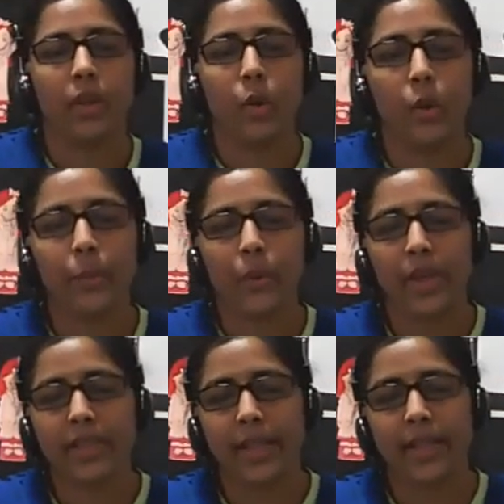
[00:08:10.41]
Hope you
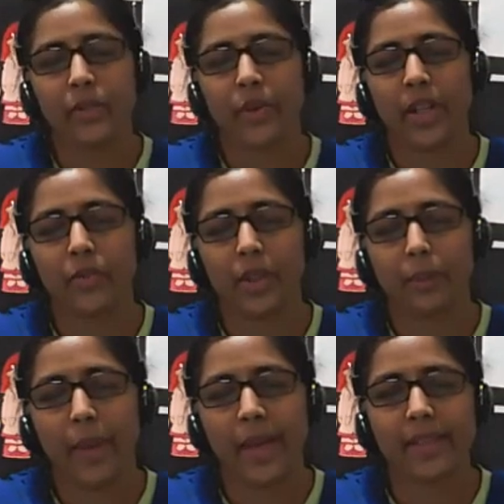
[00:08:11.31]
are satisfied with
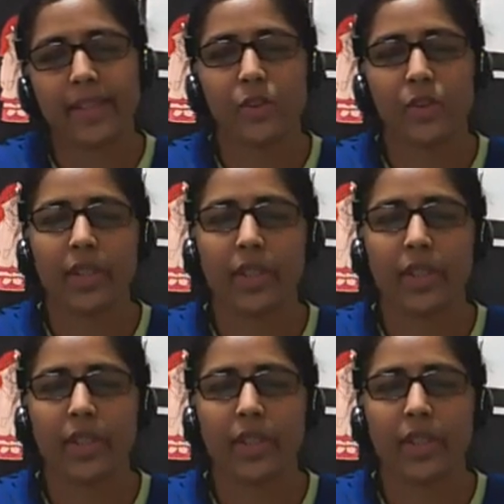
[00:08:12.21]
my session.